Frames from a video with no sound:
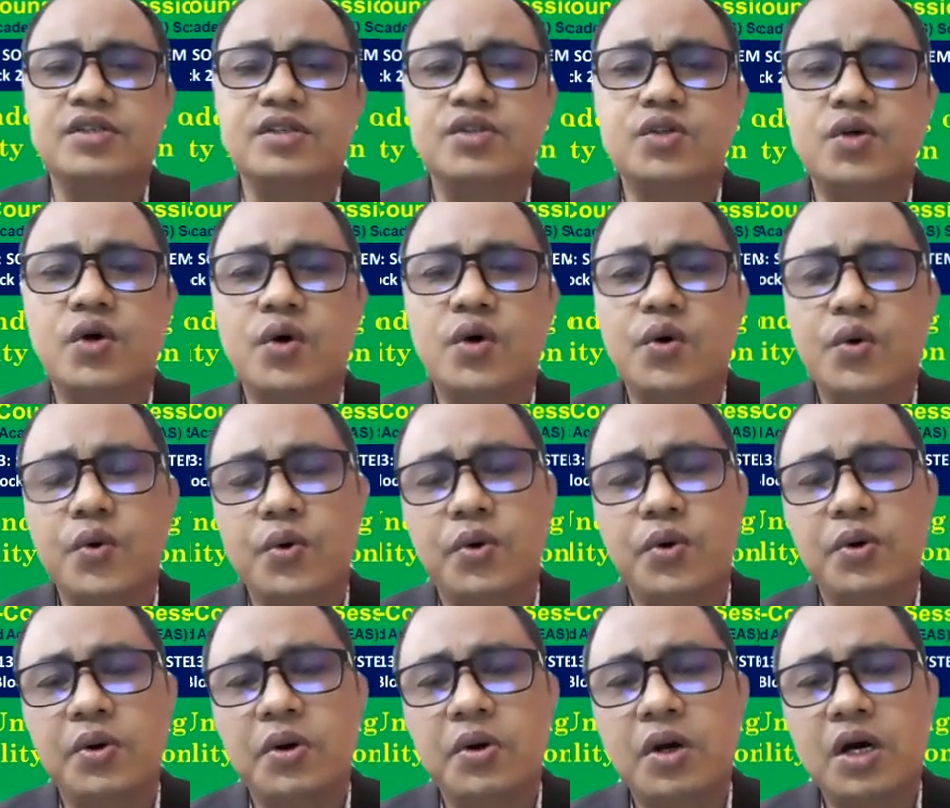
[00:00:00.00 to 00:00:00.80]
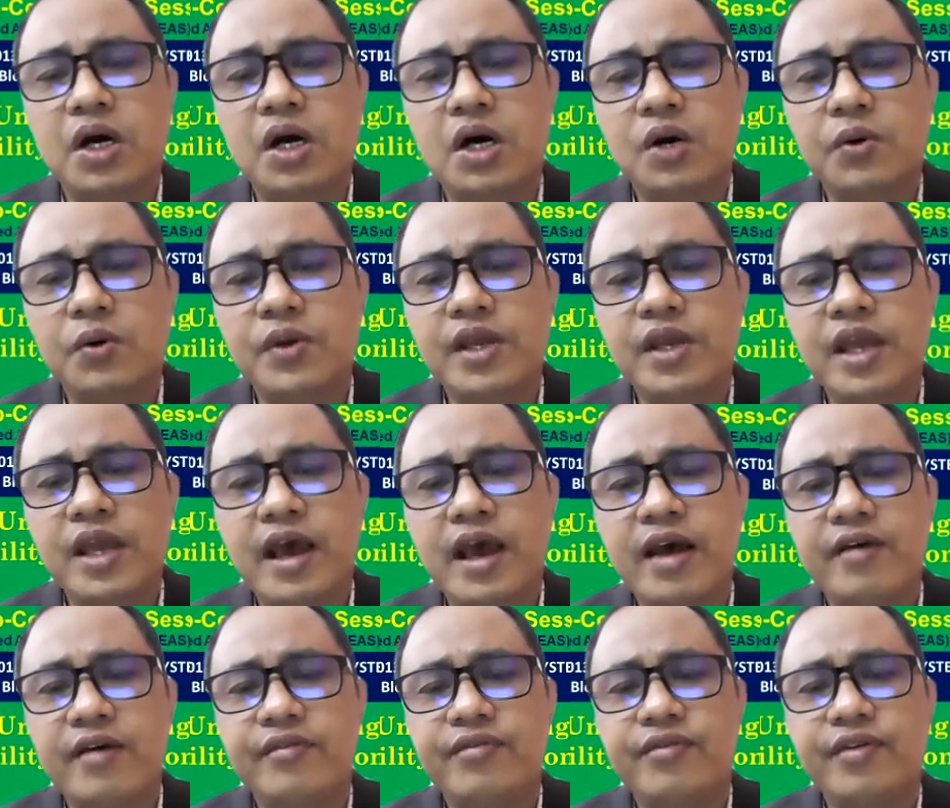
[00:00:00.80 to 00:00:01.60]
So we
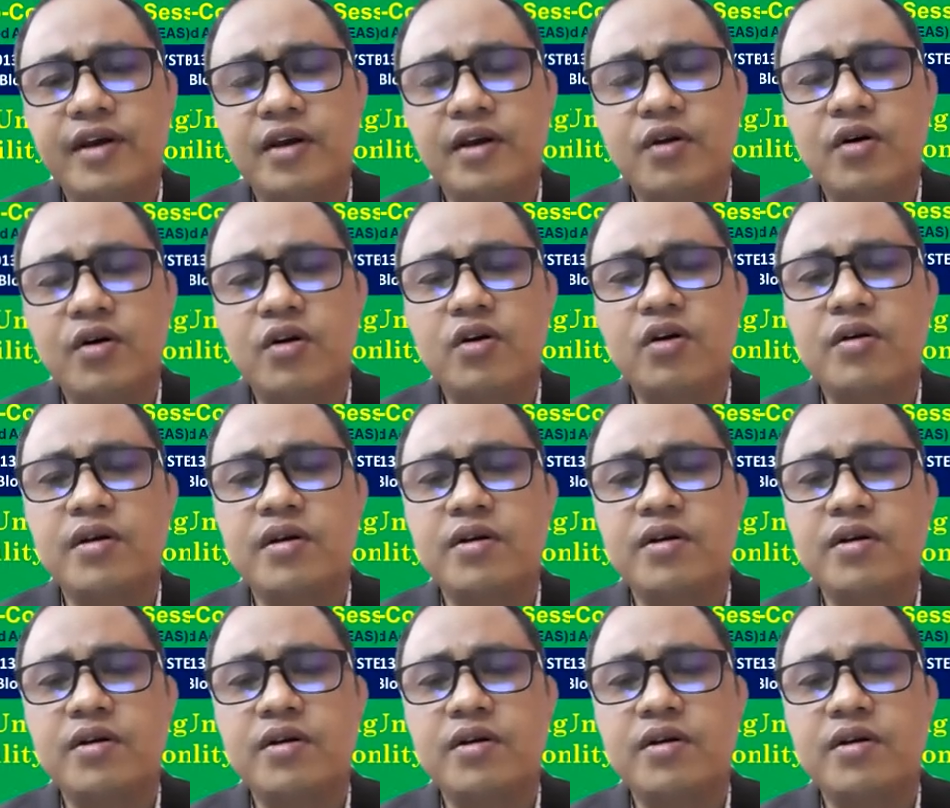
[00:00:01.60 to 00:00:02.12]
have a lot of